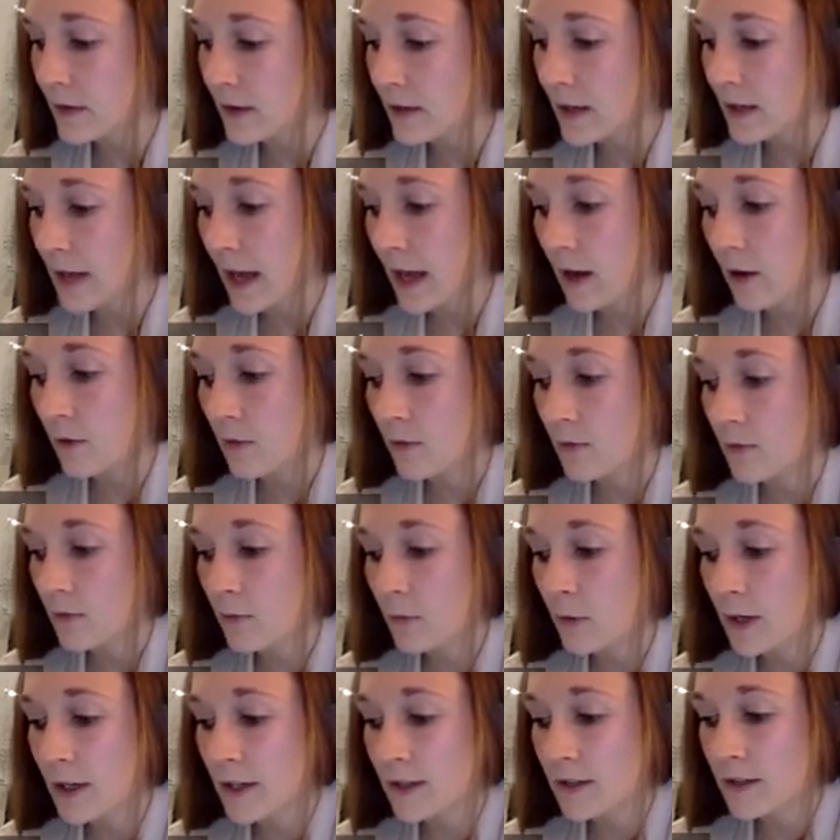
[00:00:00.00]
Now,
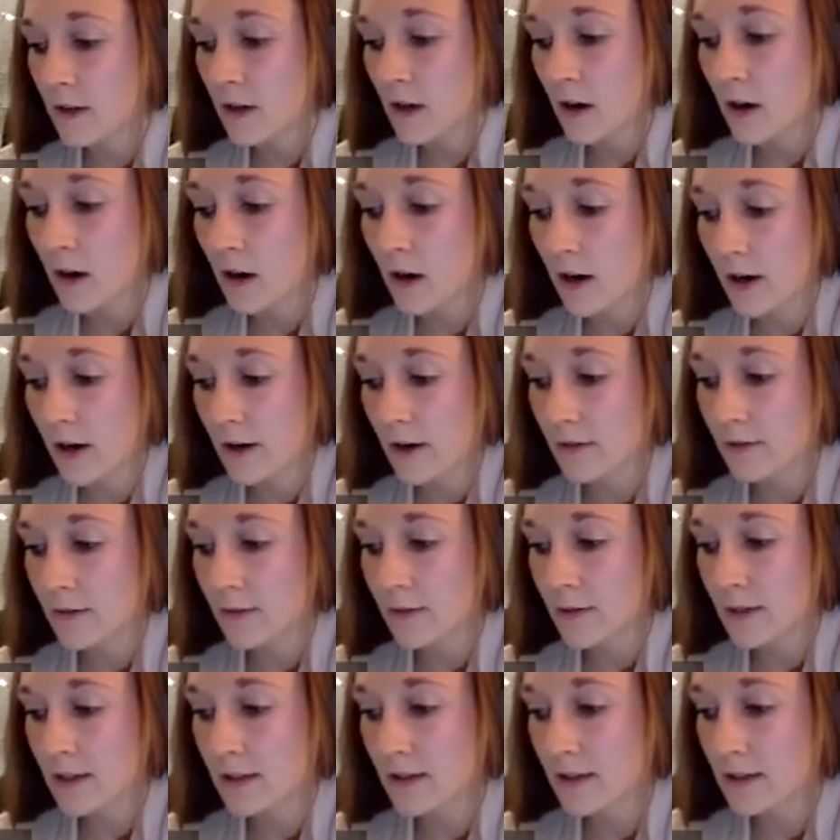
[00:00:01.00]
what is R?
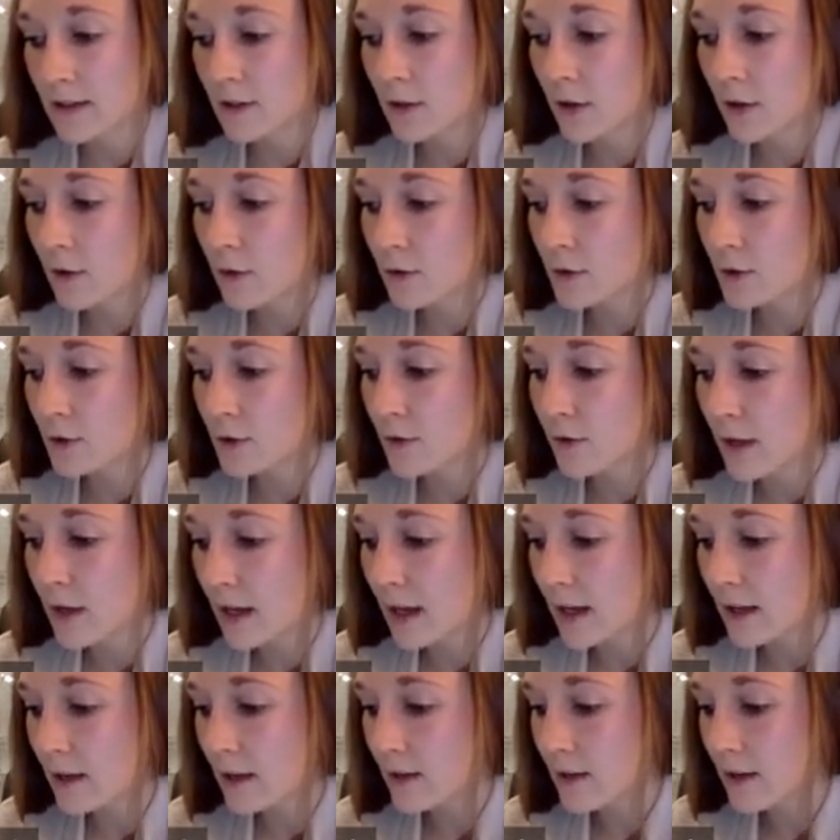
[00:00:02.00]
Because I told you
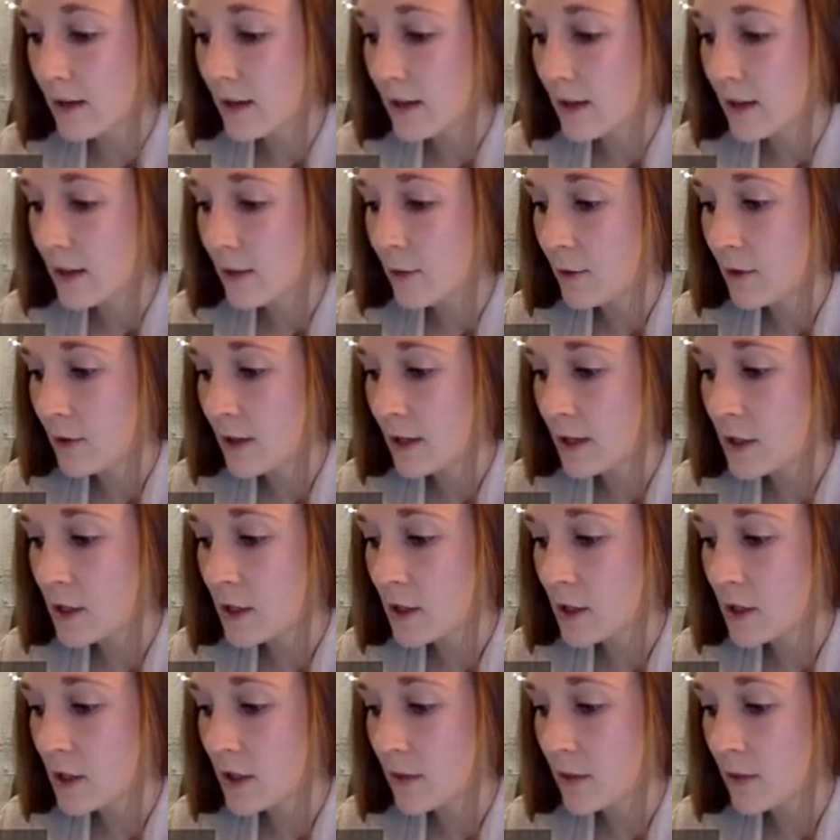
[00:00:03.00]
that the
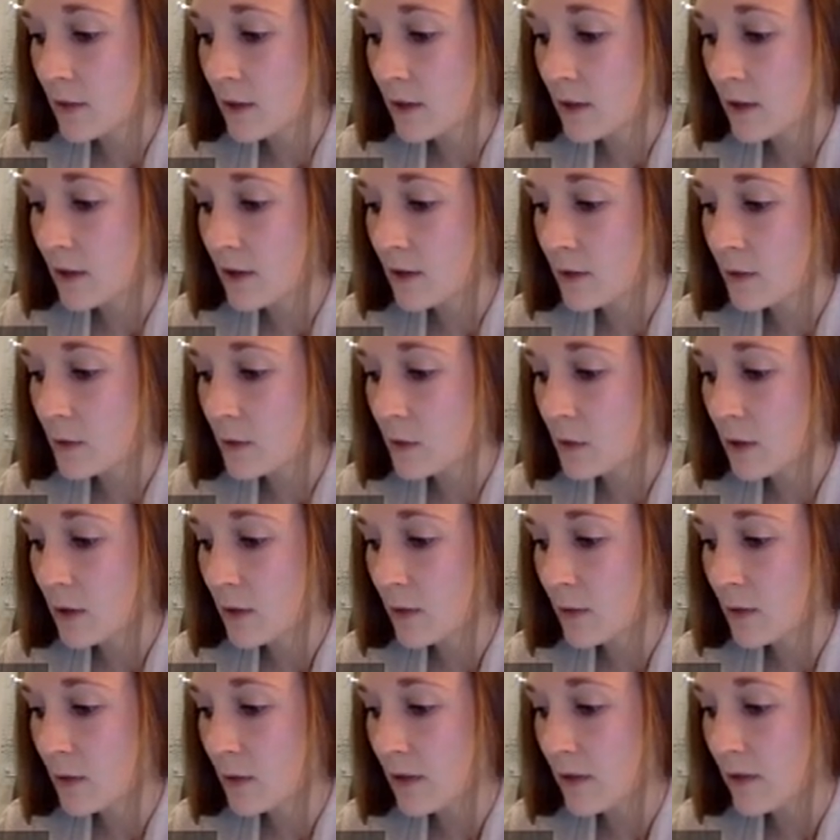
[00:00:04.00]
relationship here is
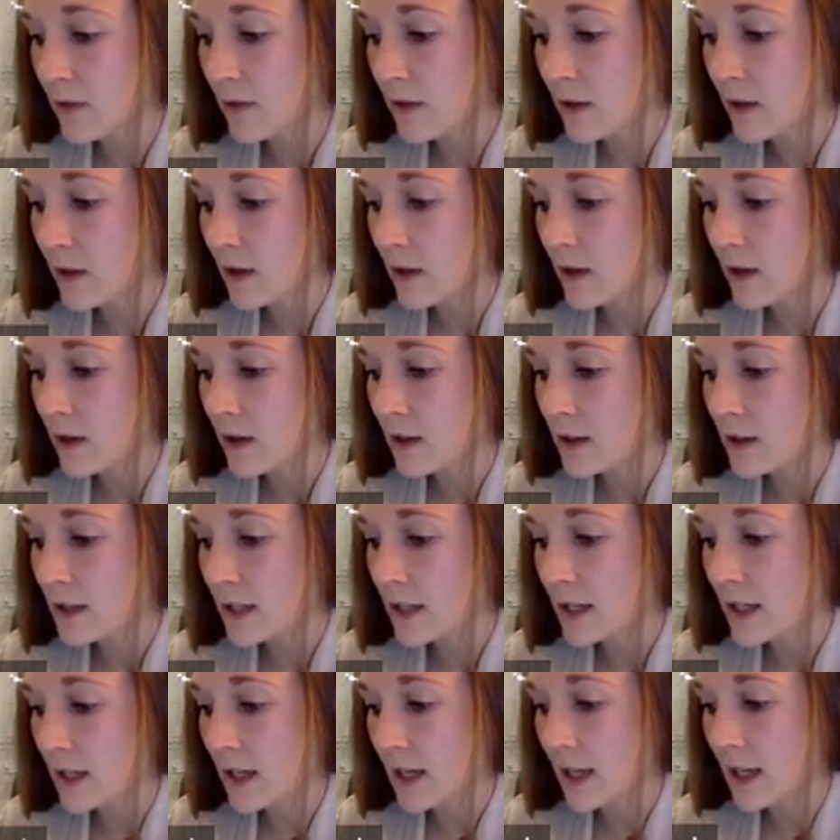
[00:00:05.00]
between PV,
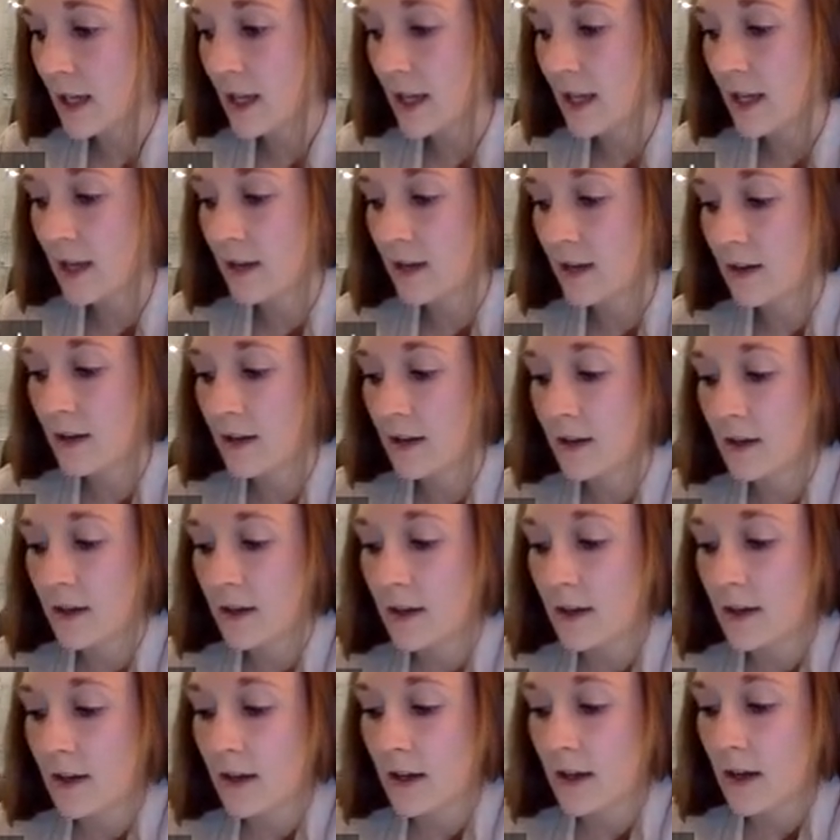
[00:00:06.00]
T, and N.
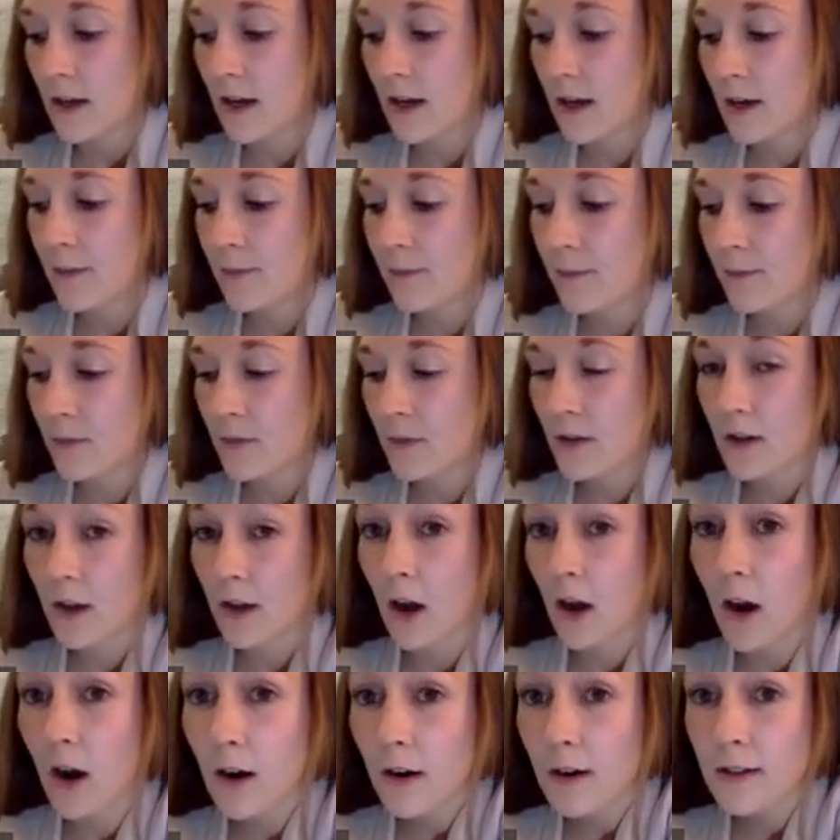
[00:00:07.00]

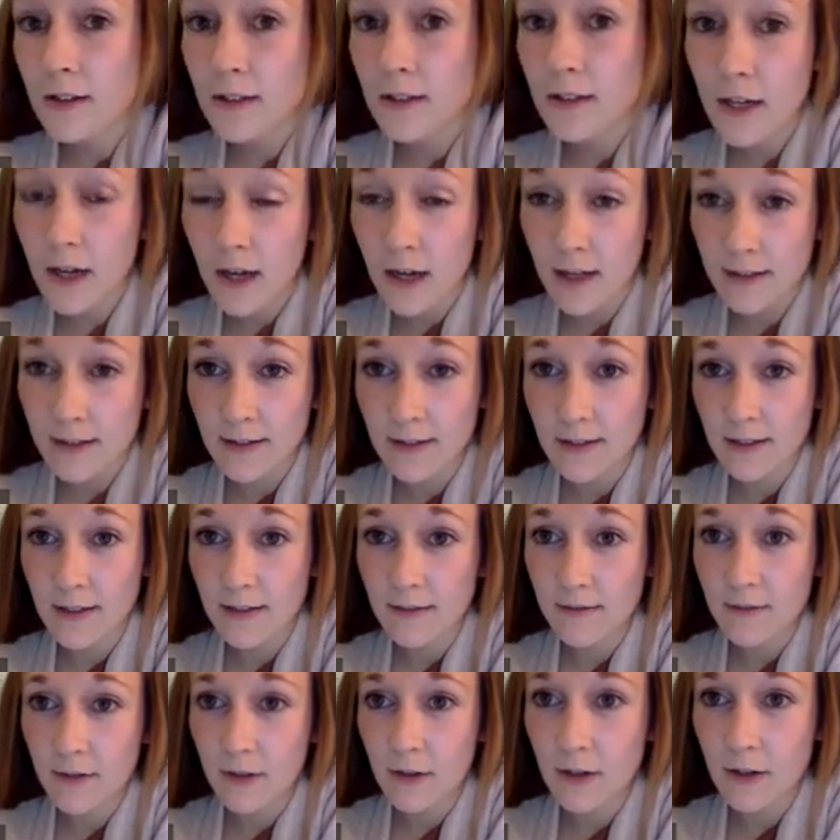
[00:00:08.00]
R is a
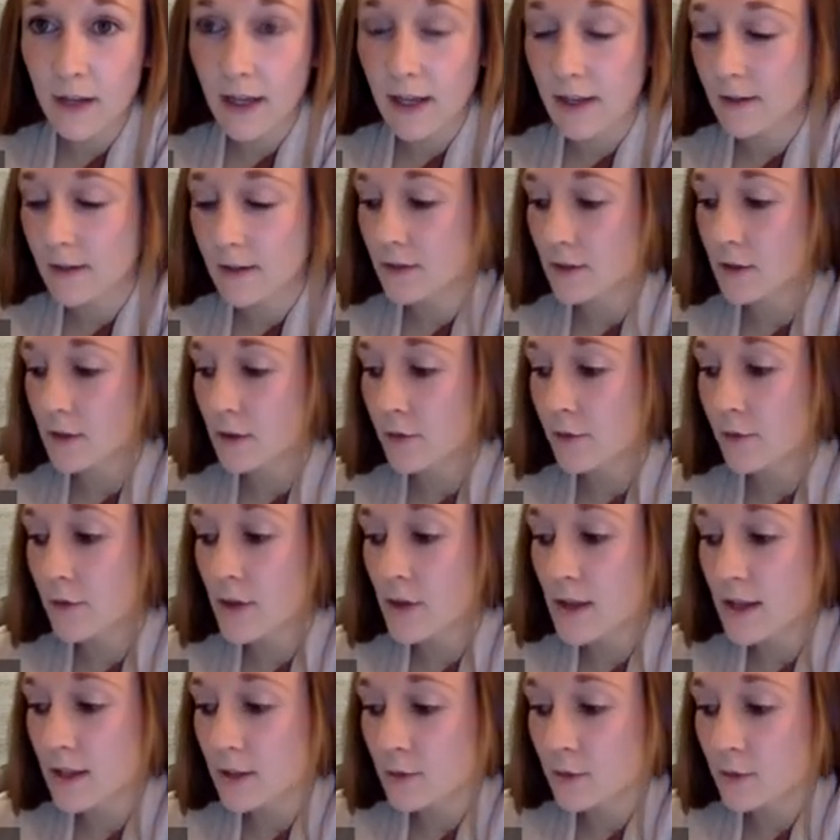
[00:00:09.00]
constant, okay? So for
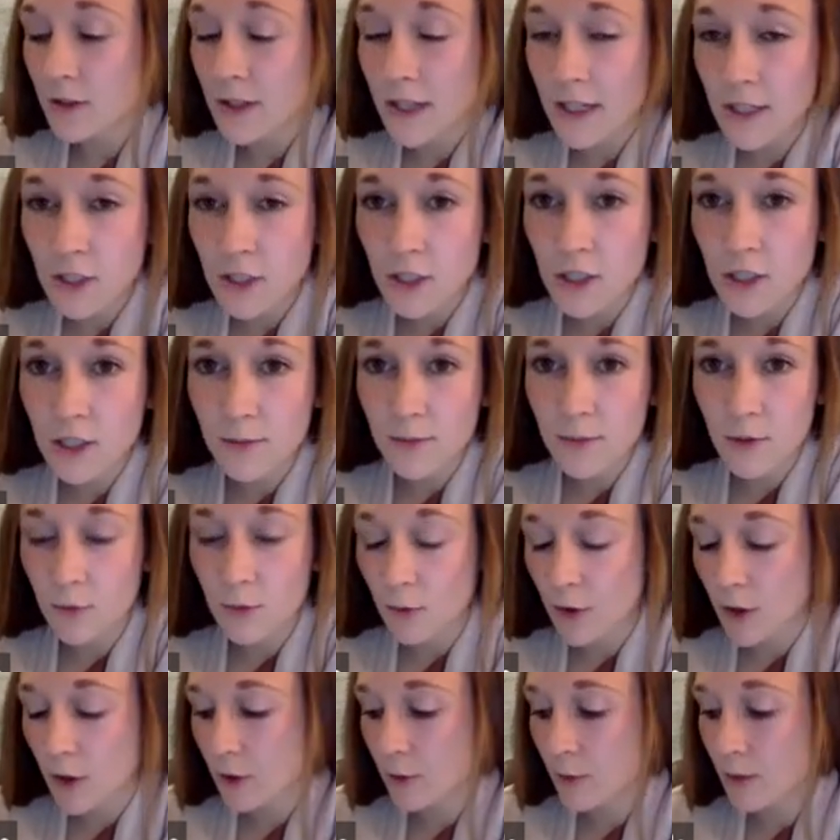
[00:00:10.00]
this relationship to
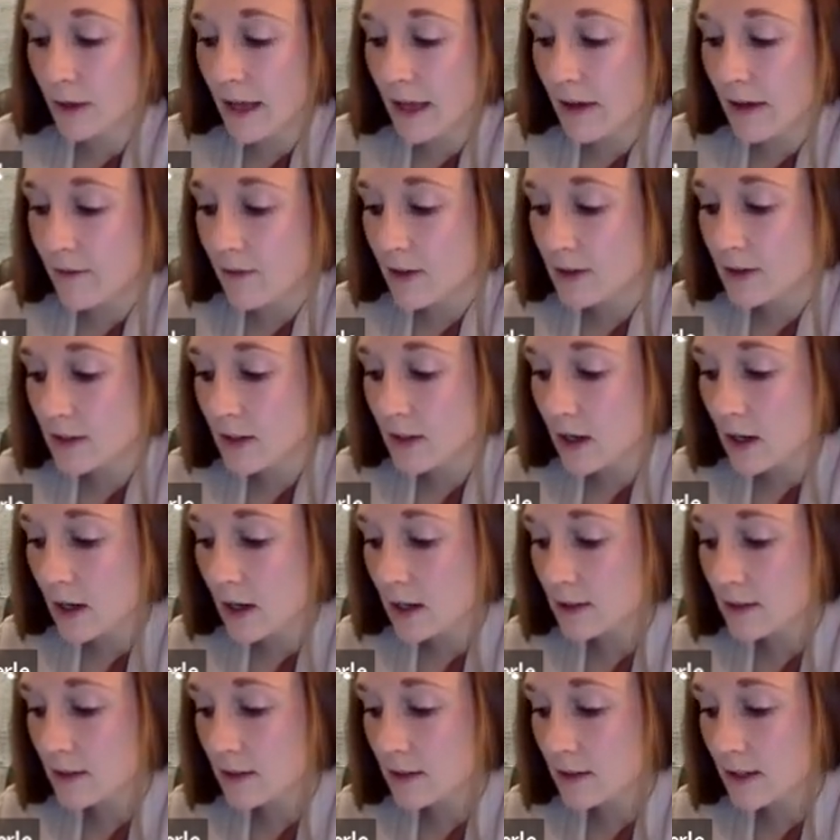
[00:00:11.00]
work, we have this
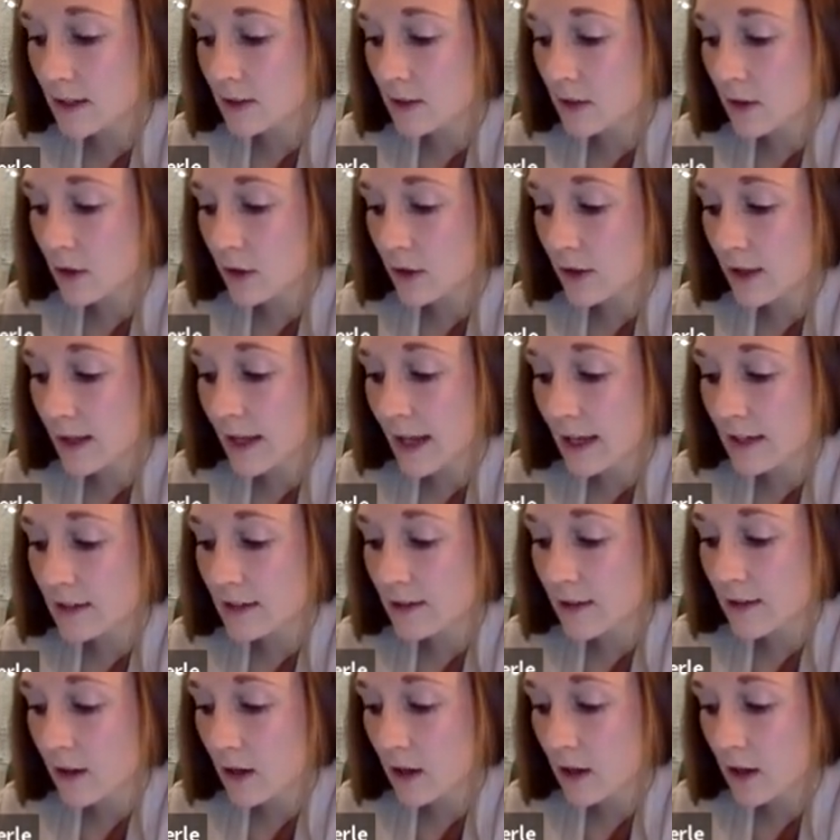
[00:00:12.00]
constant. It's called the
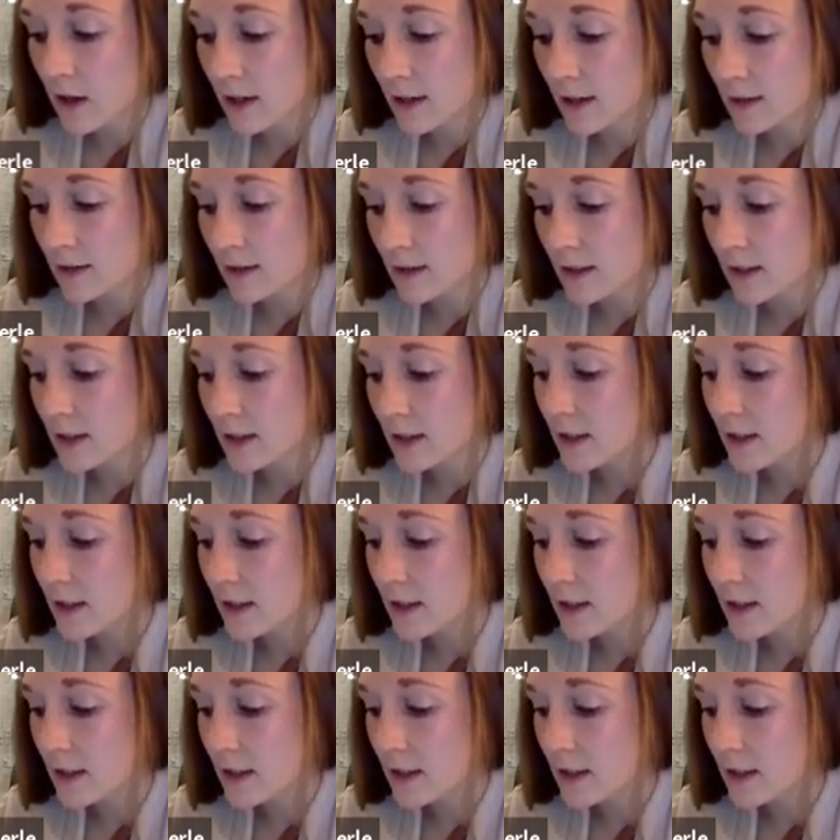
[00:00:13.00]
gas law constant.